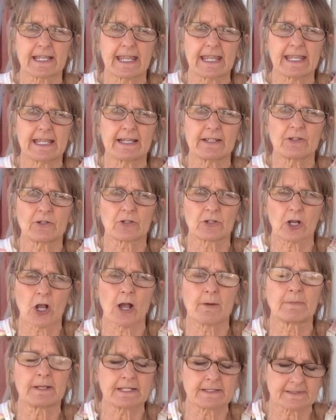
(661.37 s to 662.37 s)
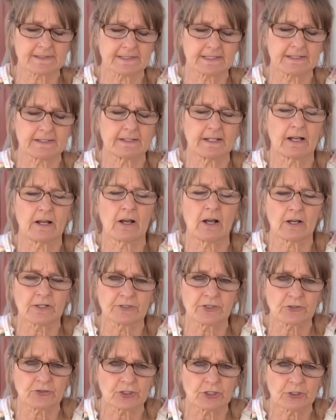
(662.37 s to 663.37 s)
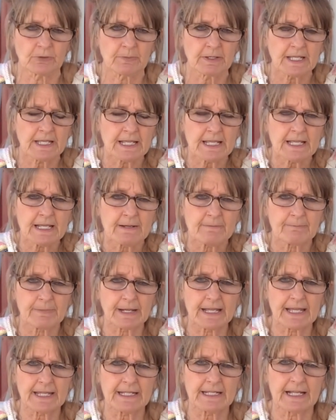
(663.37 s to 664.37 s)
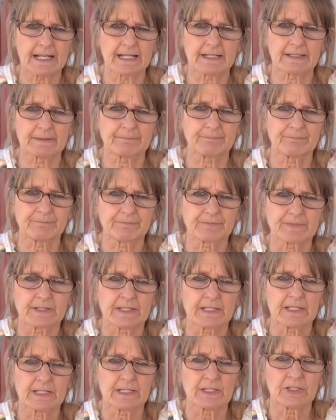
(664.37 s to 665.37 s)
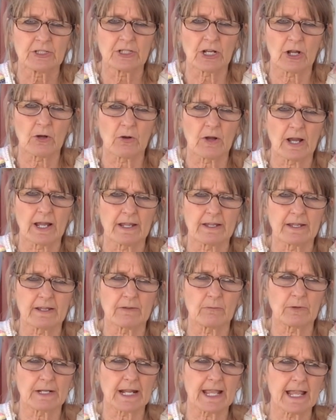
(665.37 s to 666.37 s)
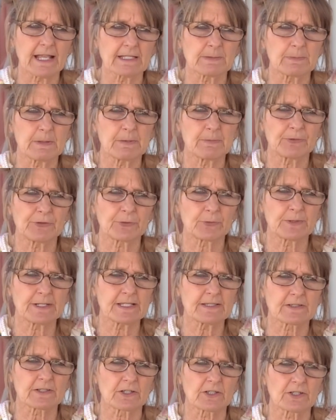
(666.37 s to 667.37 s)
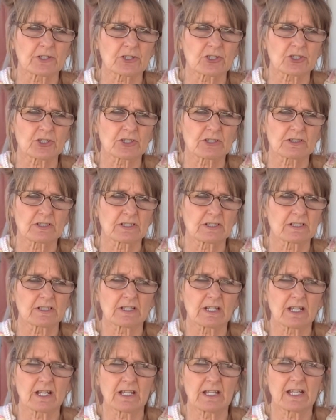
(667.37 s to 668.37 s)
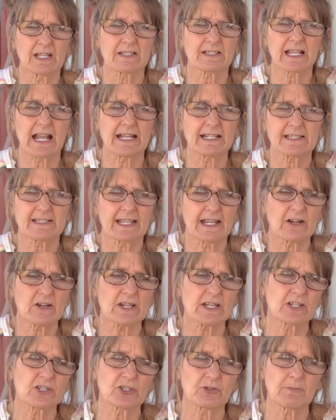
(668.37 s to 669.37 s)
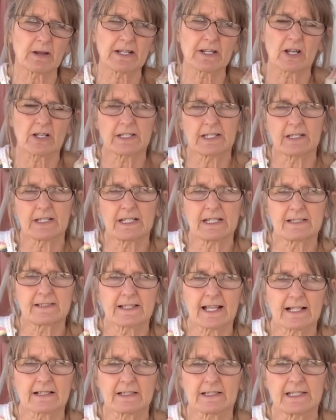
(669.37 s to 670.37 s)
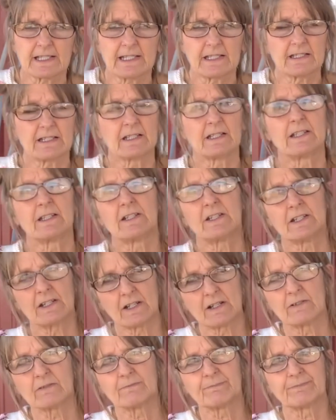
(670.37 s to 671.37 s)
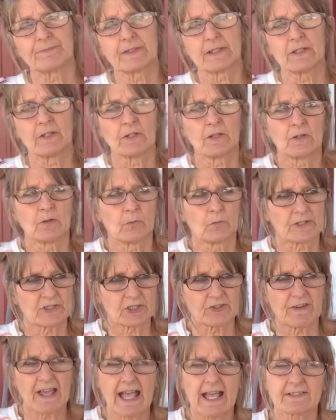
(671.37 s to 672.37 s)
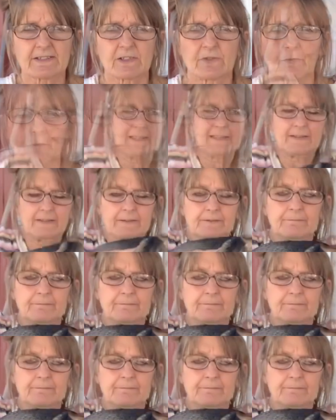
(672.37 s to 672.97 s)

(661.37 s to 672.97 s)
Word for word: can or comments in on YouTube. But you know, and when I ask people to research, it's kind of scary because you might not get exactly, you know, what you've asked for.